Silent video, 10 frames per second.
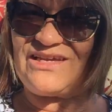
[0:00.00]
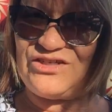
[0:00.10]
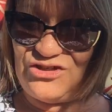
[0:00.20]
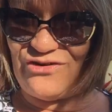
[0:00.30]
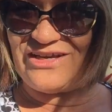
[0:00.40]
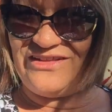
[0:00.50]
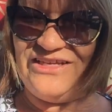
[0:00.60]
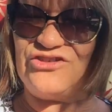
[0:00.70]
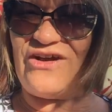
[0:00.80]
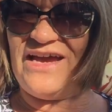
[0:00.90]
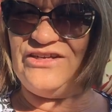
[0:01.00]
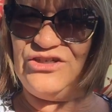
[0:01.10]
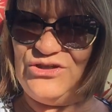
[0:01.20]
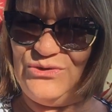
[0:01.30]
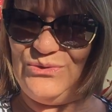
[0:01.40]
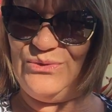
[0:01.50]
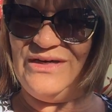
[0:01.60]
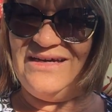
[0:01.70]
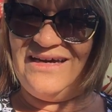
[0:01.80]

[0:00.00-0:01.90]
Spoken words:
struggling, trying to